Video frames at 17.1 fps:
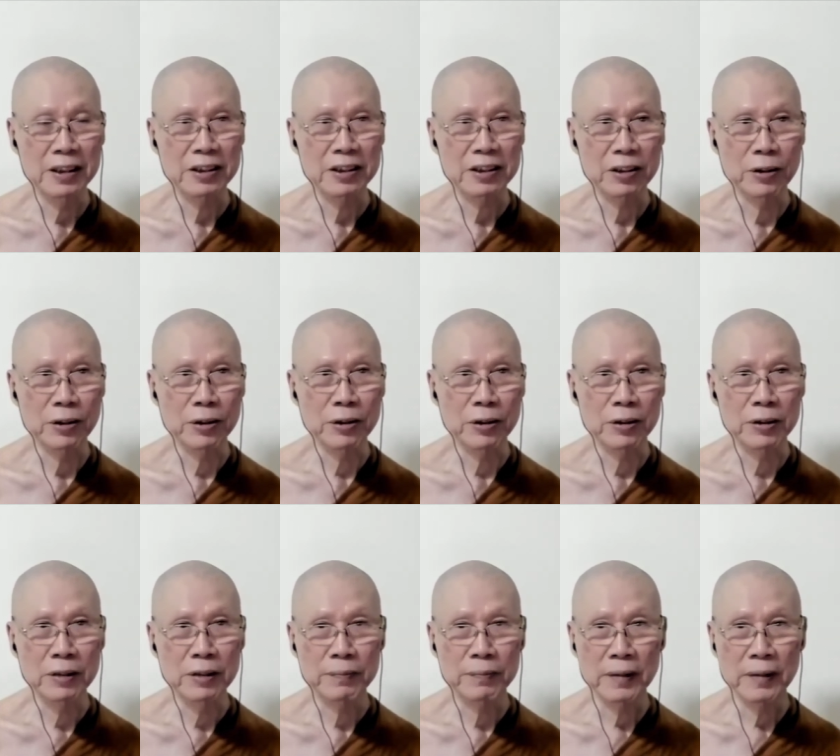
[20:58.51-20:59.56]
So
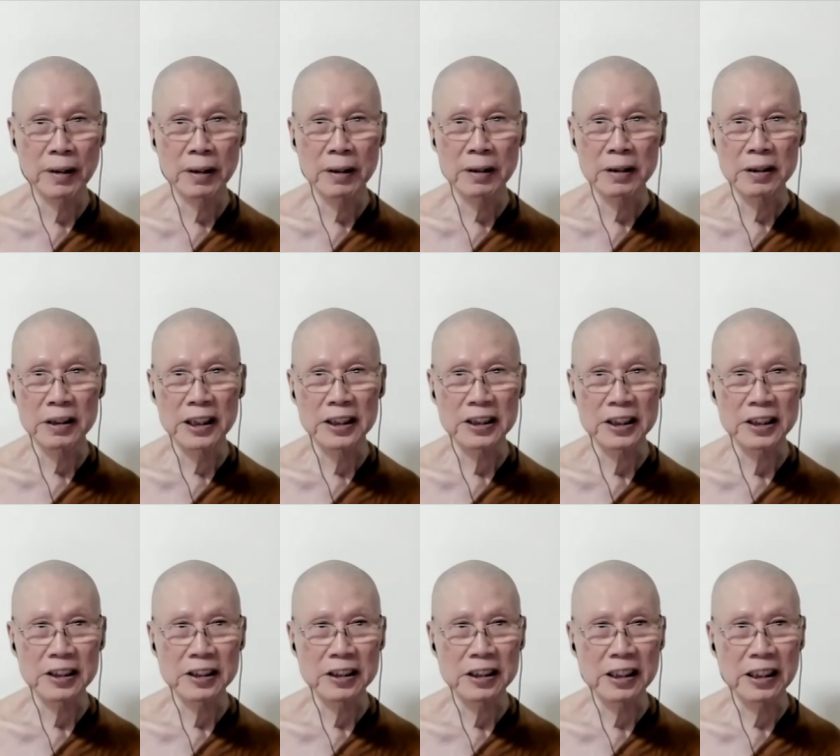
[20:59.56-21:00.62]
this
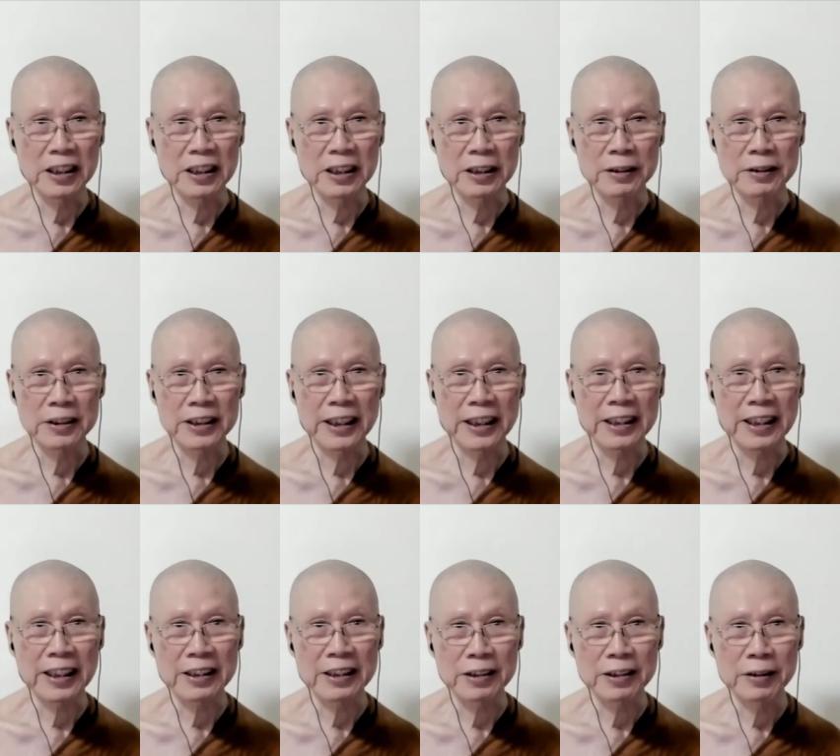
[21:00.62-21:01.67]
is the thing
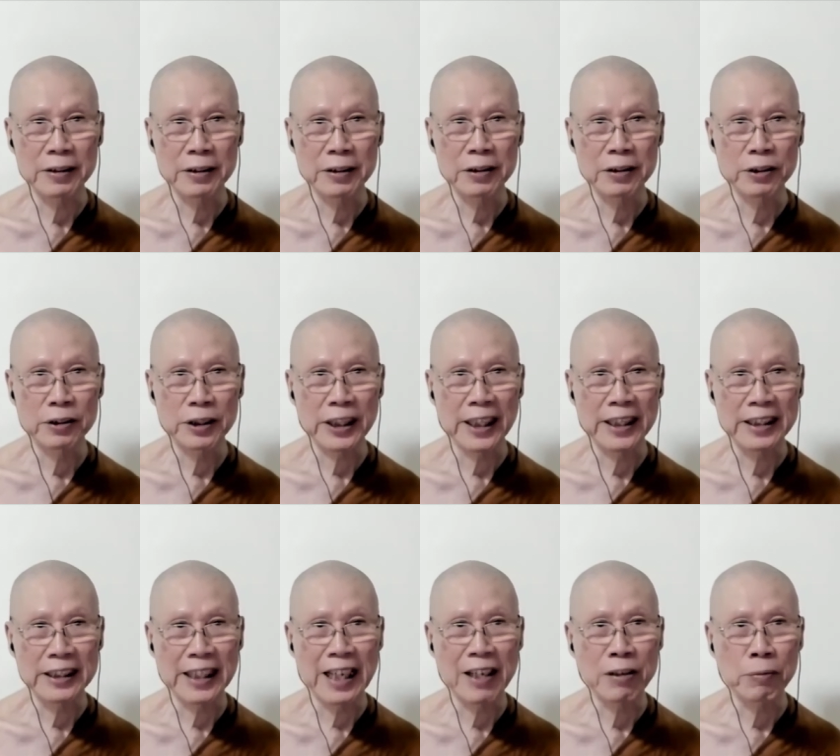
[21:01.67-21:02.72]
that you can
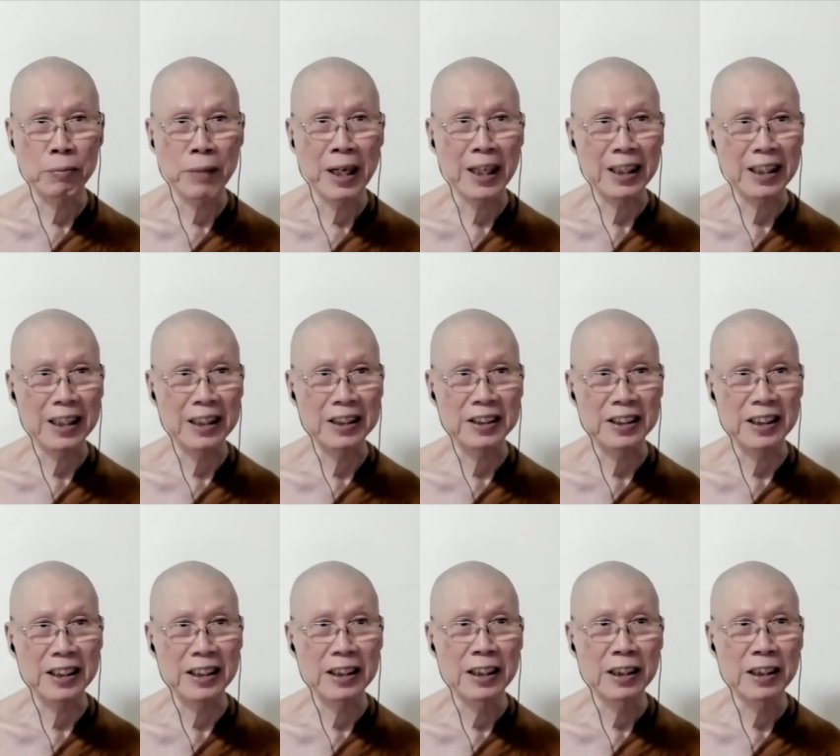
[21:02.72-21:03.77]
down bargain and
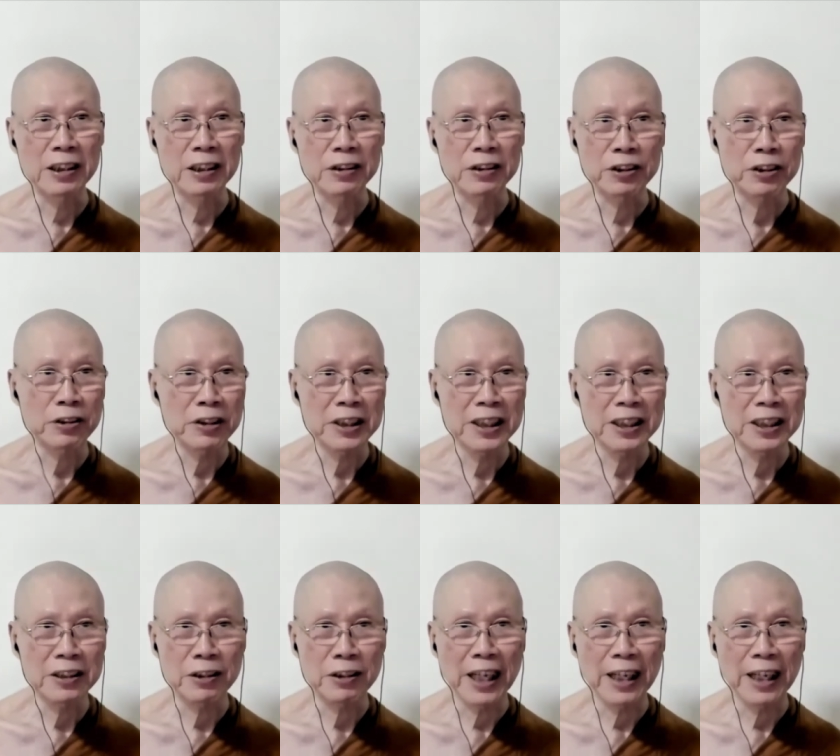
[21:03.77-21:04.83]
say, you don't need to